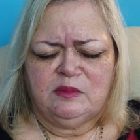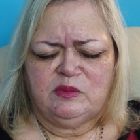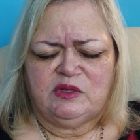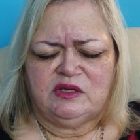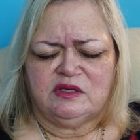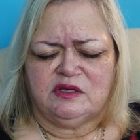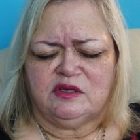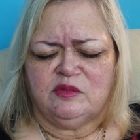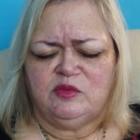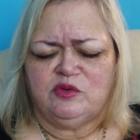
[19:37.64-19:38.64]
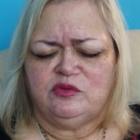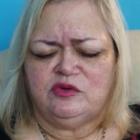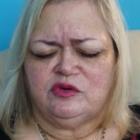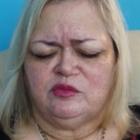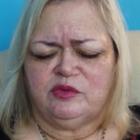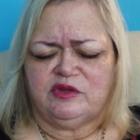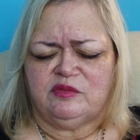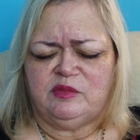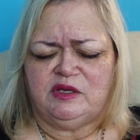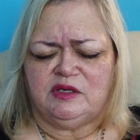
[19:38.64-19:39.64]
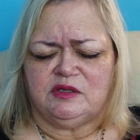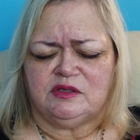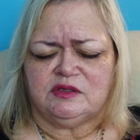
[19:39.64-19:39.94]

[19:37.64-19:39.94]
be in communion with me.